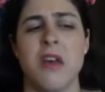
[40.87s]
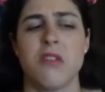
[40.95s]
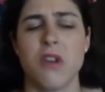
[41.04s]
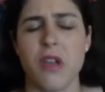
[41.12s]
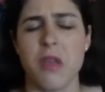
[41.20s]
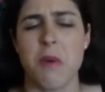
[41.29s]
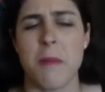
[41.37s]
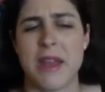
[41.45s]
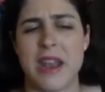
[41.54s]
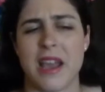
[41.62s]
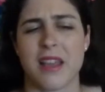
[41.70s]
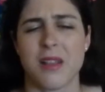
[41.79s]
talking about my
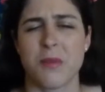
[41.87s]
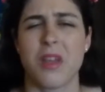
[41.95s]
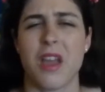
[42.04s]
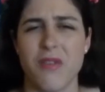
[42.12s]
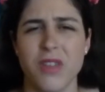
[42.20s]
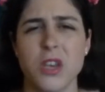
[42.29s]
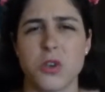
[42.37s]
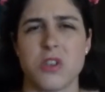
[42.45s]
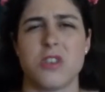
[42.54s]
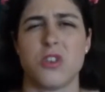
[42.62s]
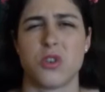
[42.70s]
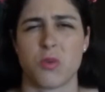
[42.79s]
deck, and they were like, I feel like
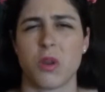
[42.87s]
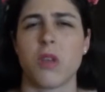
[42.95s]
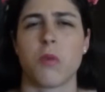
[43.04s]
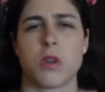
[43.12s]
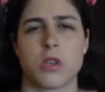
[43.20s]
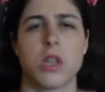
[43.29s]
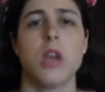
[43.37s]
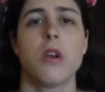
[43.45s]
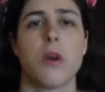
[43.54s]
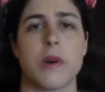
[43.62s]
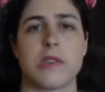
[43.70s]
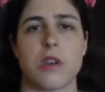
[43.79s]
Tracy should really run
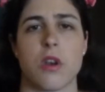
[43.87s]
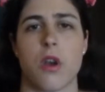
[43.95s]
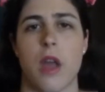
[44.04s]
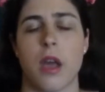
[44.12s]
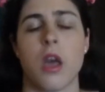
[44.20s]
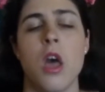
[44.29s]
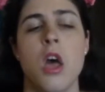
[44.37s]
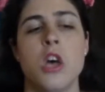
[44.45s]
Teleria West in her deck.